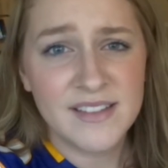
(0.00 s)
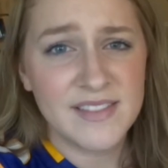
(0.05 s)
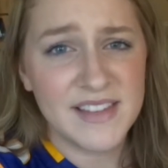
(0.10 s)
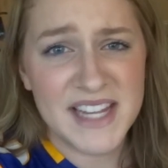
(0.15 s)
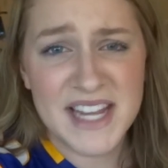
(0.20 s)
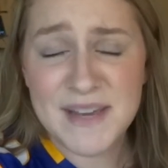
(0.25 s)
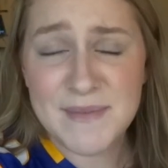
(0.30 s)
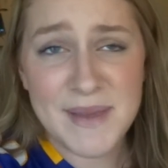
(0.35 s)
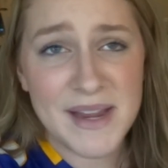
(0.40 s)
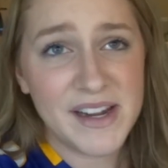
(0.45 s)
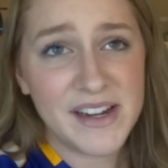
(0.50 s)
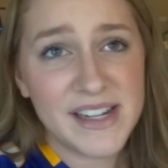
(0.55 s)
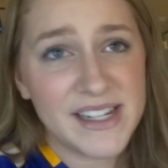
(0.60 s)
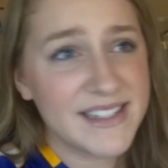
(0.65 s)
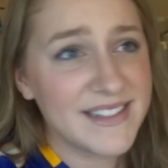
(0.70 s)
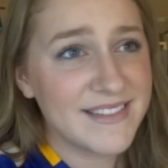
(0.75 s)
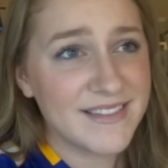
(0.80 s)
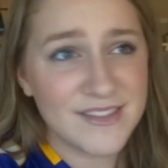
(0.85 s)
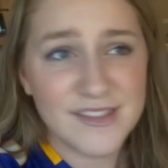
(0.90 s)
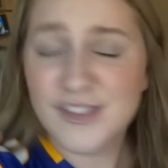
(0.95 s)
They get
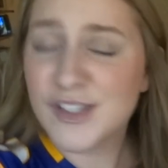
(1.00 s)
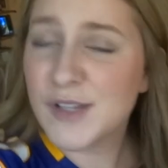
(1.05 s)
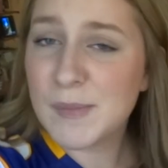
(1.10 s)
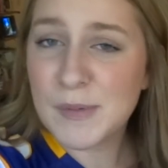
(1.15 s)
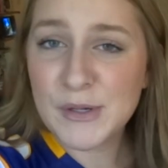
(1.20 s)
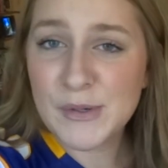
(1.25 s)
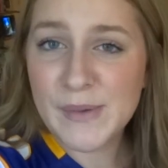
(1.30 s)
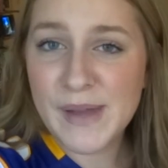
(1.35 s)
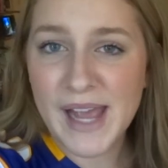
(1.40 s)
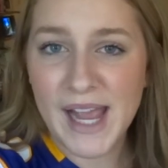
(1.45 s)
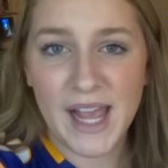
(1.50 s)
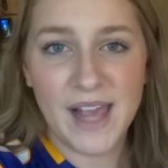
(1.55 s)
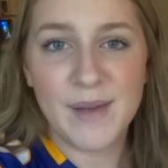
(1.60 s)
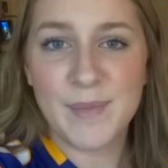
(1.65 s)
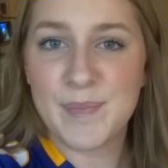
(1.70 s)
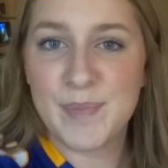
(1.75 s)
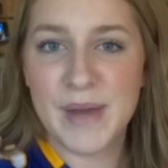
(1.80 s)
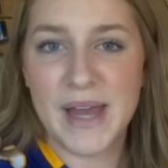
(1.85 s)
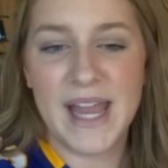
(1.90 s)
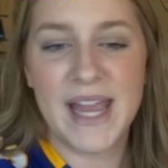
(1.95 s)
married super quick,
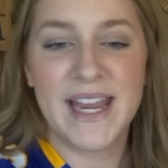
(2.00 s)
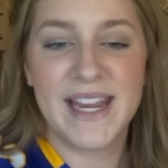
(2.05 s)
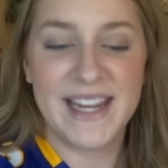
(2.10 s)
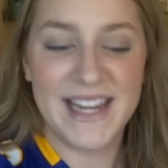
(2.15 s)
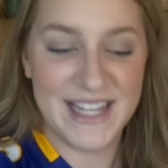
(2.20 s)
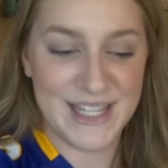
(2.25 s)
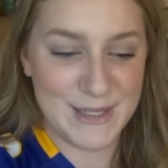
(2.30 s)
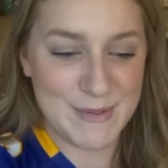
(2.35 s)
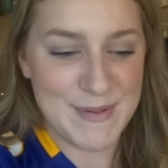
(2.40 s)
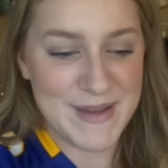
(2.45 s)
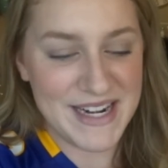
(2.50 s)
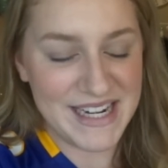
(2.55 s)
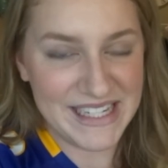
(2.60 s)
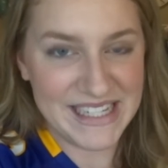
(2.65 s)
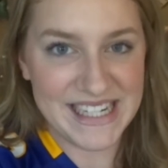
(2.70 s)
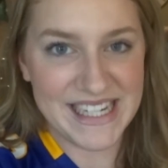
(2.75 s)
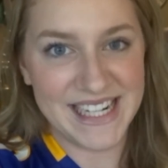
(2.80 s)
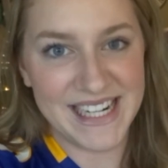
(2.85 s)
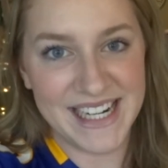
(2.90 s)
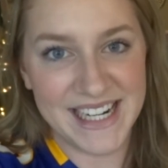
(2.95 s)
but it's been a
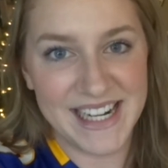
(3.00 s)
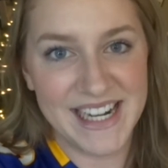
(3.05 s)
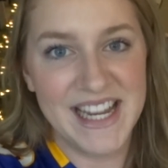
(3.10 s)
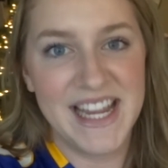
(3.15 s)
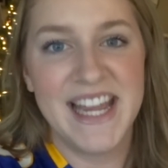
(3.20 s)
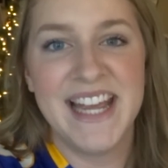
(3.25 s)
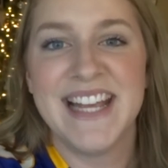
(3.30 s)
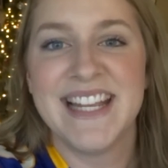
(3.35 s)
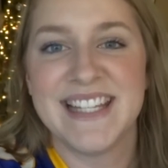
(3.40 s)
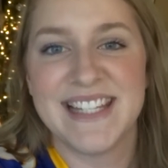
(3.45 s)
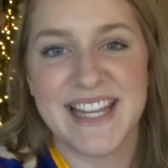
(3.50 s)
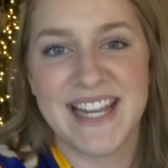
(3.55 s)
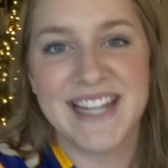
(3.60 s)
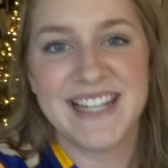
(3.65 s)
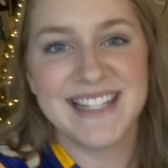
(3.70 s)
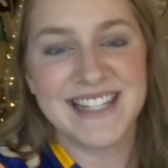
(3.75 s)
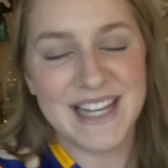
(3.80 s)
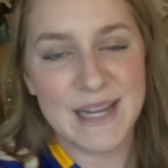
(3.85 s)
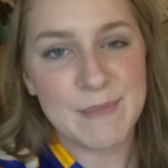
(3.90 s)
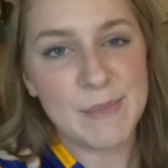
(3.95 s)
year
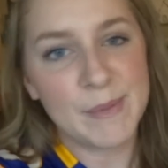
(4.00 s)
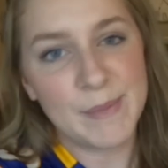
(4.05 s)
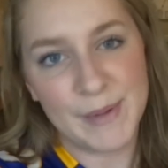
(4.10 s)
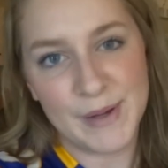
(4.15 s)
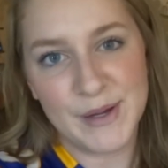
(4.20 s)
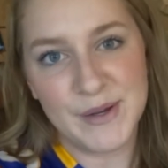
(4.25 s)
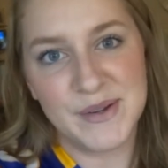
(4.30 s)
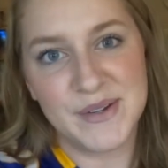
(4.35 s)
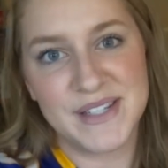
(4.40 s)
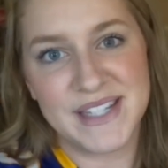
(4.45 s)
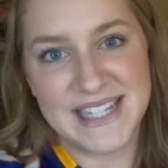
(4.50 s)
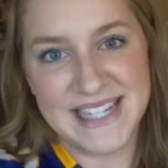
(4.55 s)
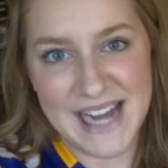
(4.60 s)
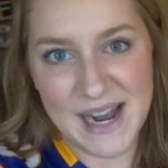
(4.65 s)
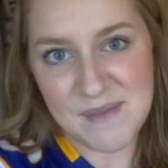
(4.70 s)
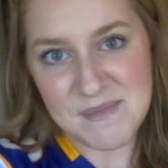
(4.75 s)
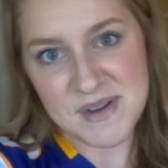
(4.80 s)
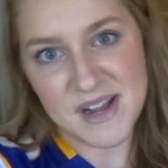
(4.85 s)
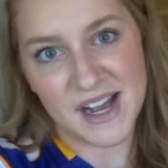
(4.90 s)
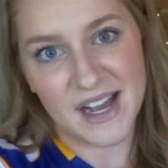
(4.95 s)
since he proposed in
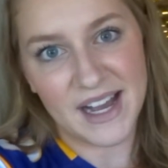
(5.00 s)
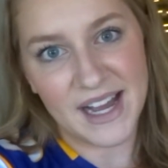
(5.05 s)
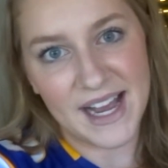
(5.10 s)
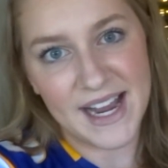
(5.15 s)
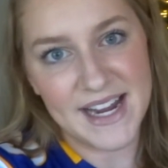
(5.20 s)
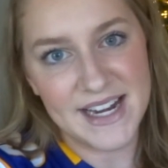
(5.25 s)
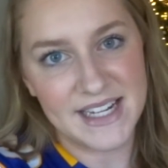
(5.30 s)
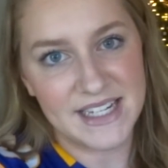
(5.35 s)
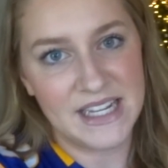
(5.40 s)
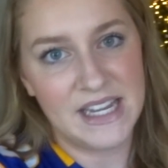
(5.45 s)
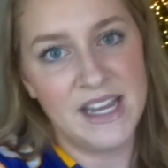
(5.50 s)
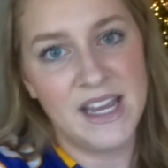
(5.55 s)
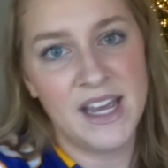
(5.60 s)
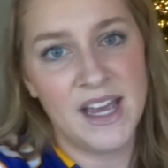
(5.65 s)
Epcot.